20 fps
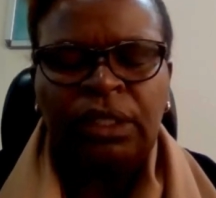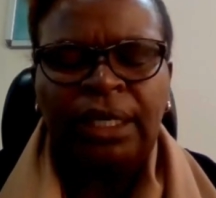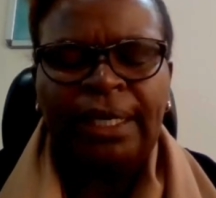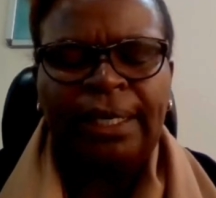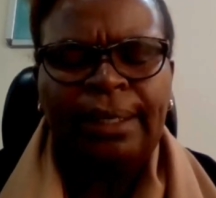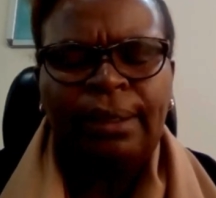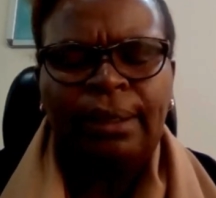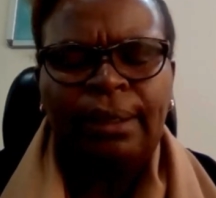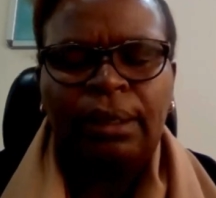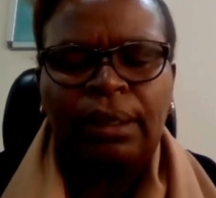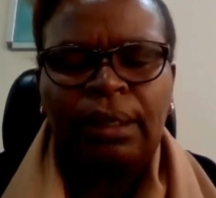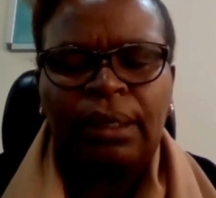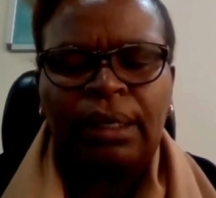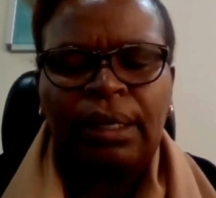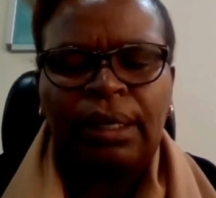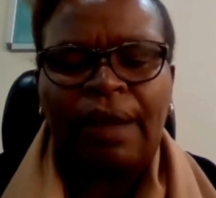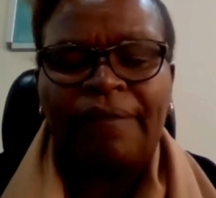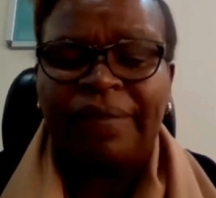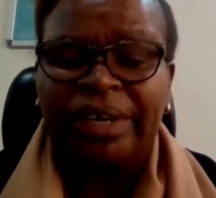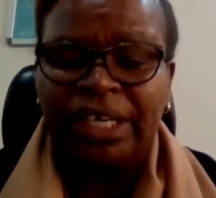
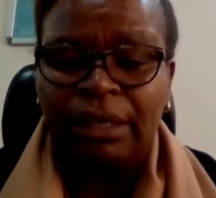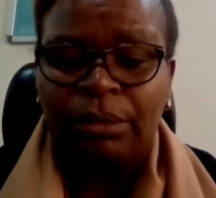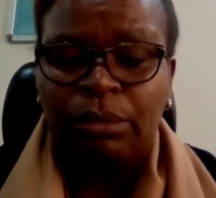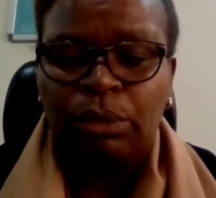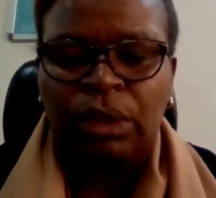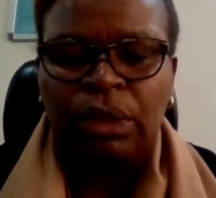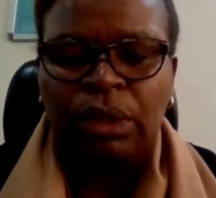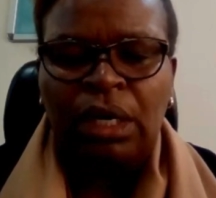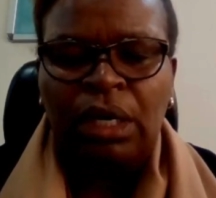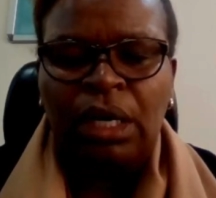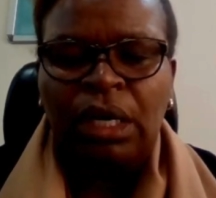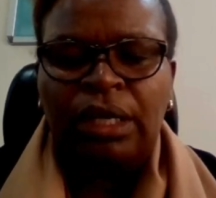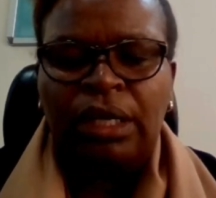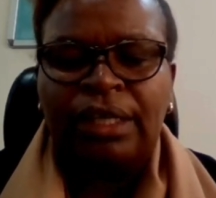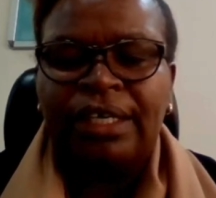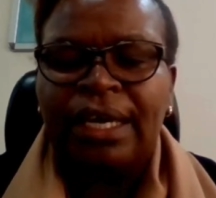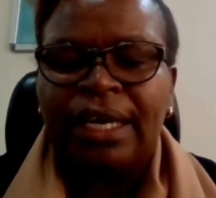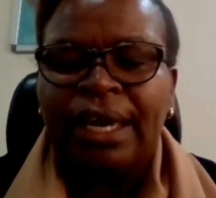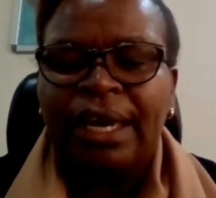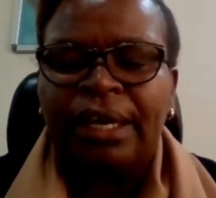available.
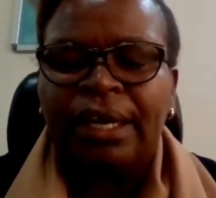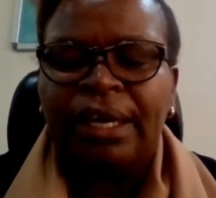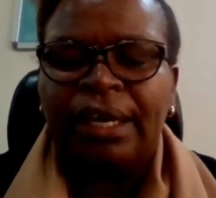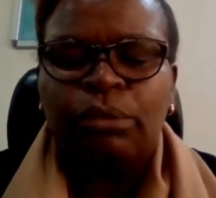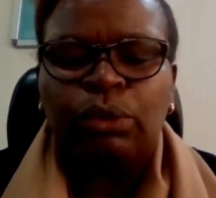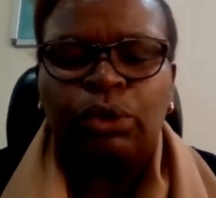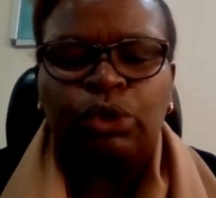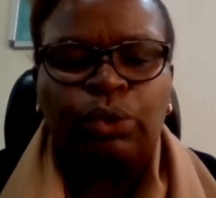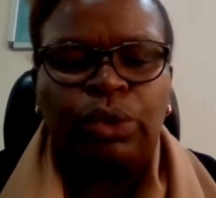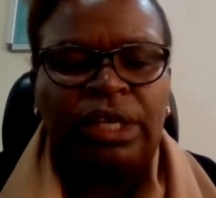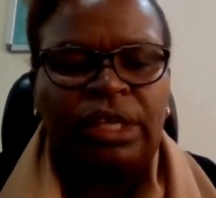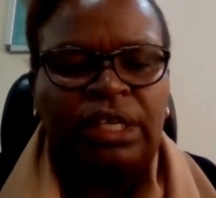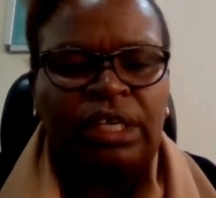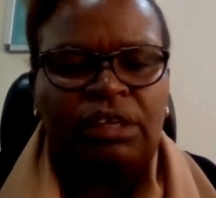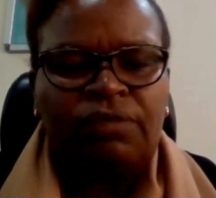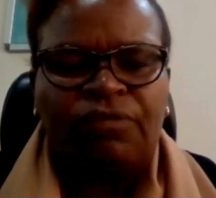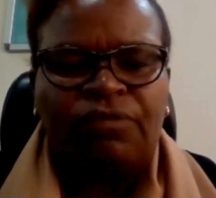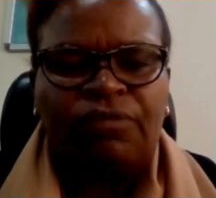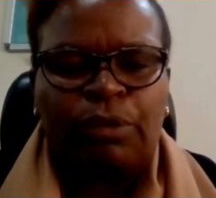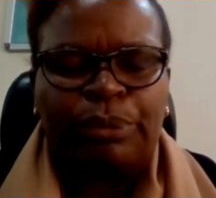They are able to get the
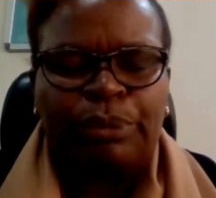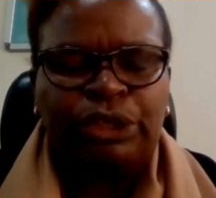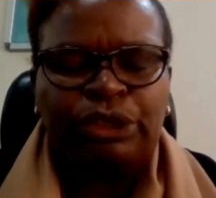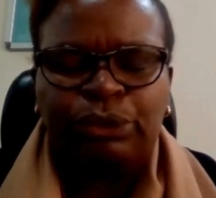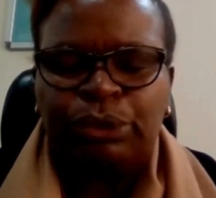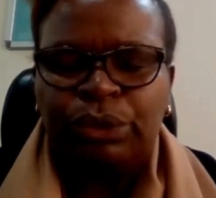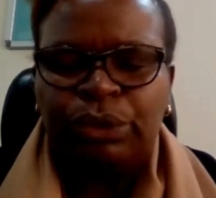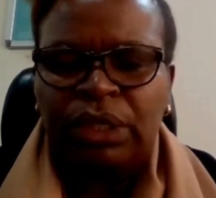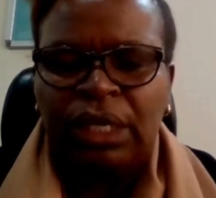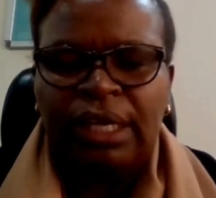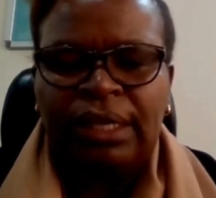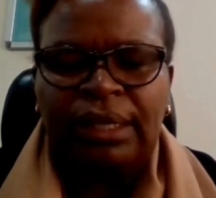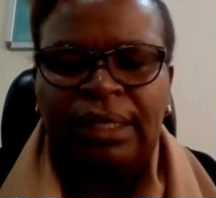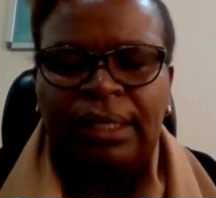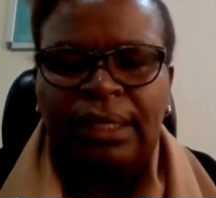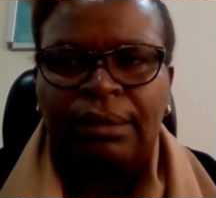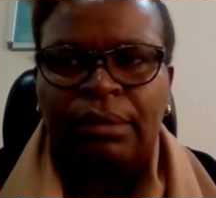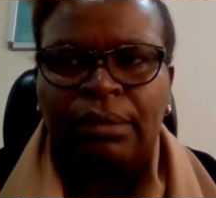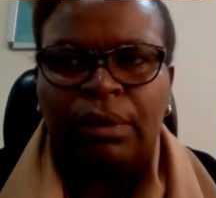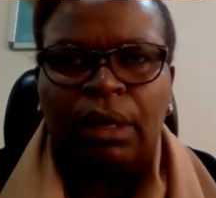information and
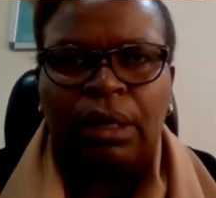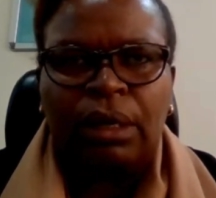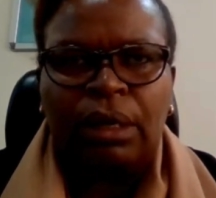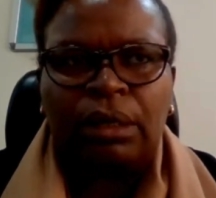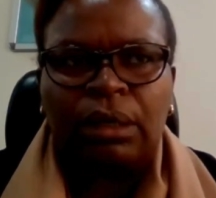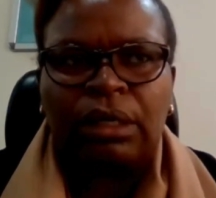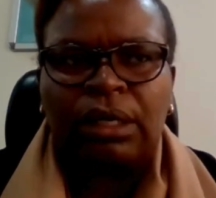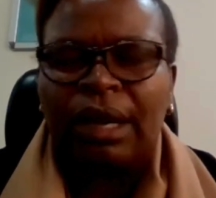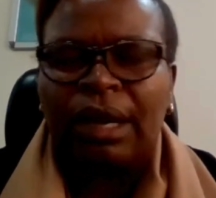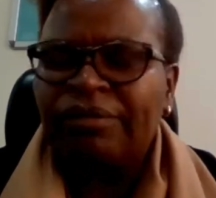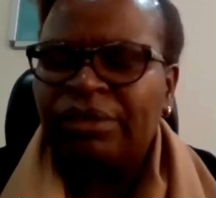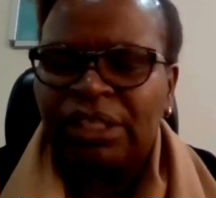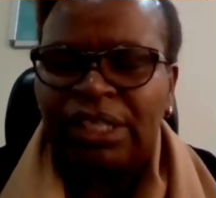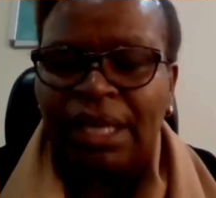then craft